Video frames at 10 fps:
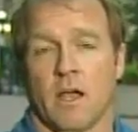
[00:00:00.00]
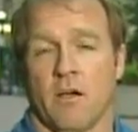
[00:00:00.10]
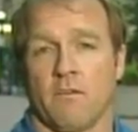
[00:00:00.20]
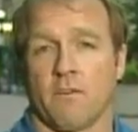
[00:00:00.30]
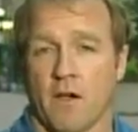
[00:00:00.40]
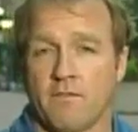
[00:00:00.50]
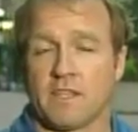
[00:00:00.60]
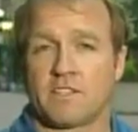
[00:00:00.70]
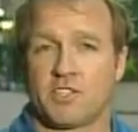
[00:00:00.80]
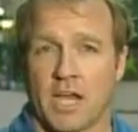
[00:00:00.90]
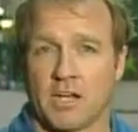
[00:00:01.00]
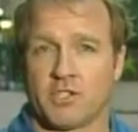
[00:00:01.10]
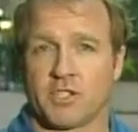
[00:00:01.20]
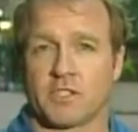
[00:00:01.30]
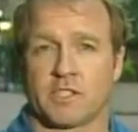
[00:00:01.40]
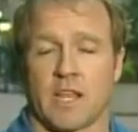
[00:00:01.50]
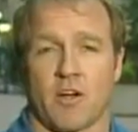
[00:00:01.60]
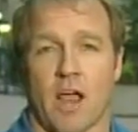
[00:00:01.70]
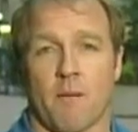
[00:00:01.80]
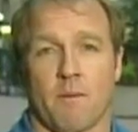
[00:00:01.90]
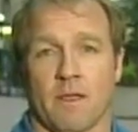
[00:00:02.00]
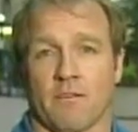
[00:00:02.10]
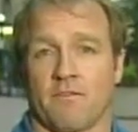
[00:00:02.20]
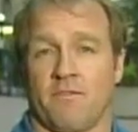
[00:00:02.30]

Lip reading: of these changes that are happening